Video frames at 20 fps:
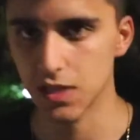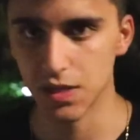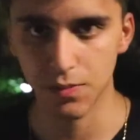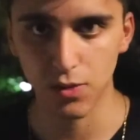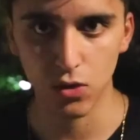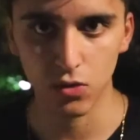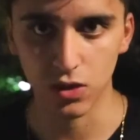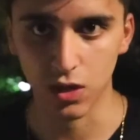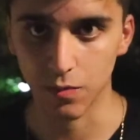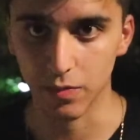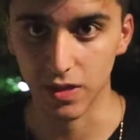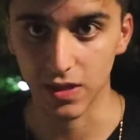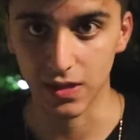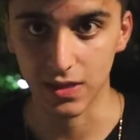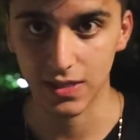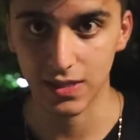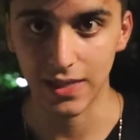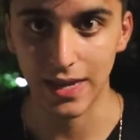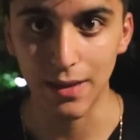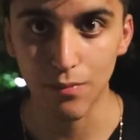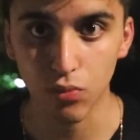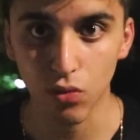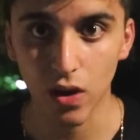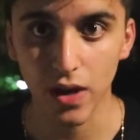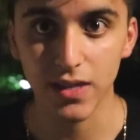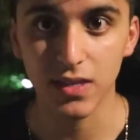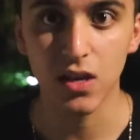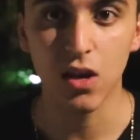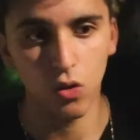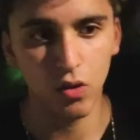CBO is going to be the same
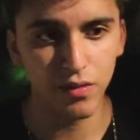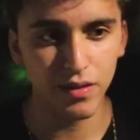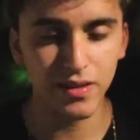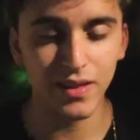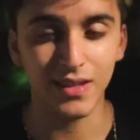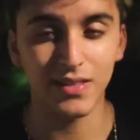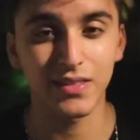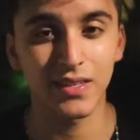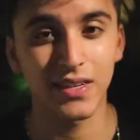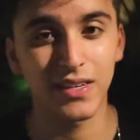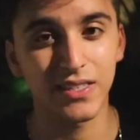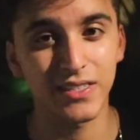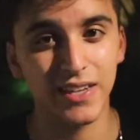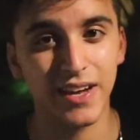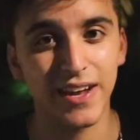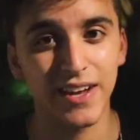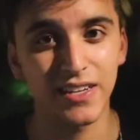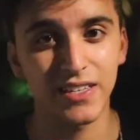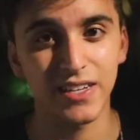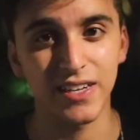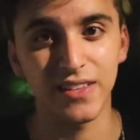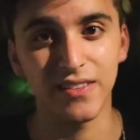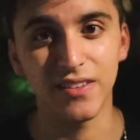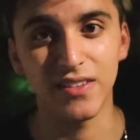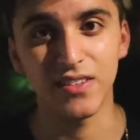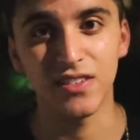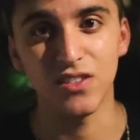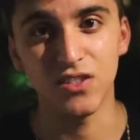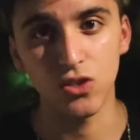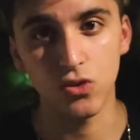price. Only thing that's going to change in
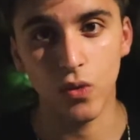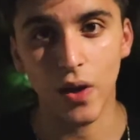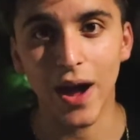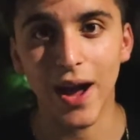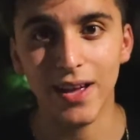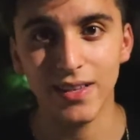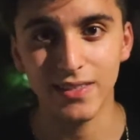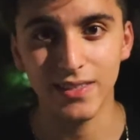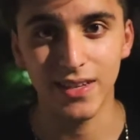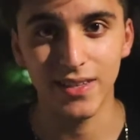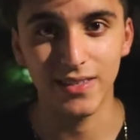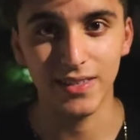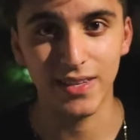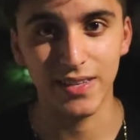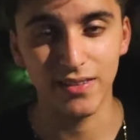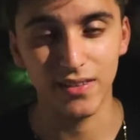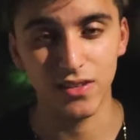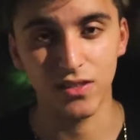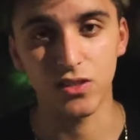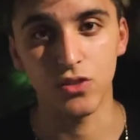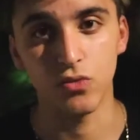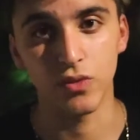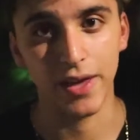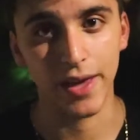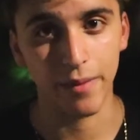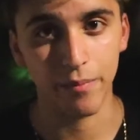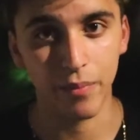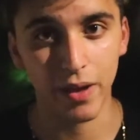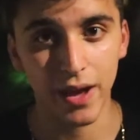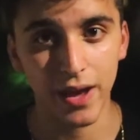these new ad sets in this new
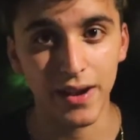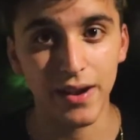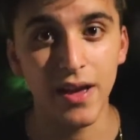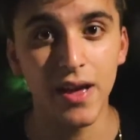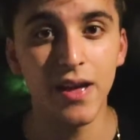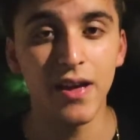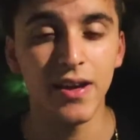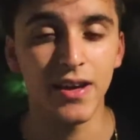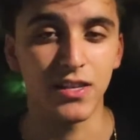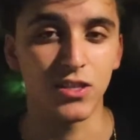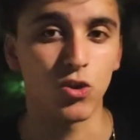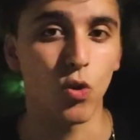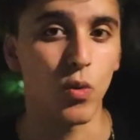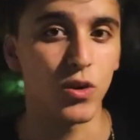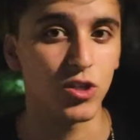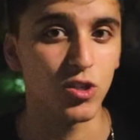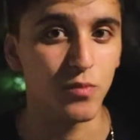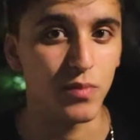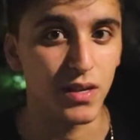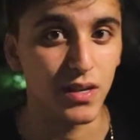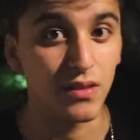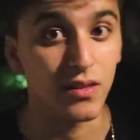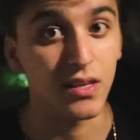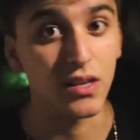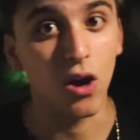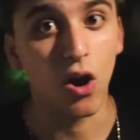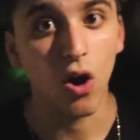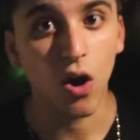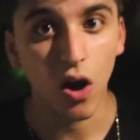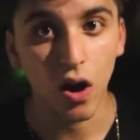campaign is going to be
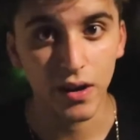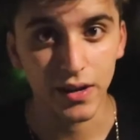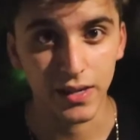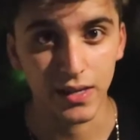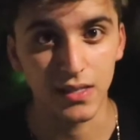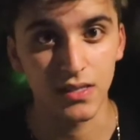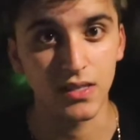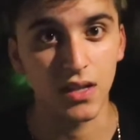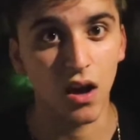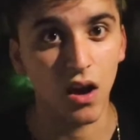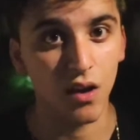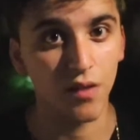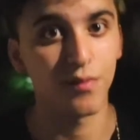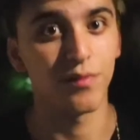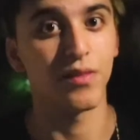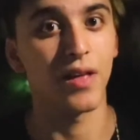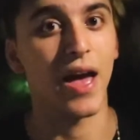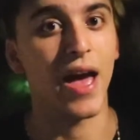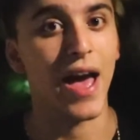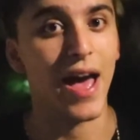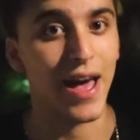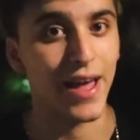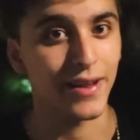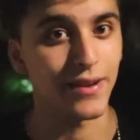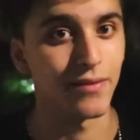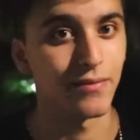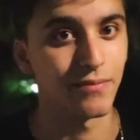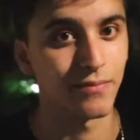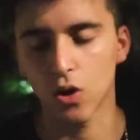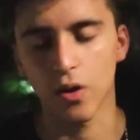the audience of the
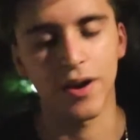ad.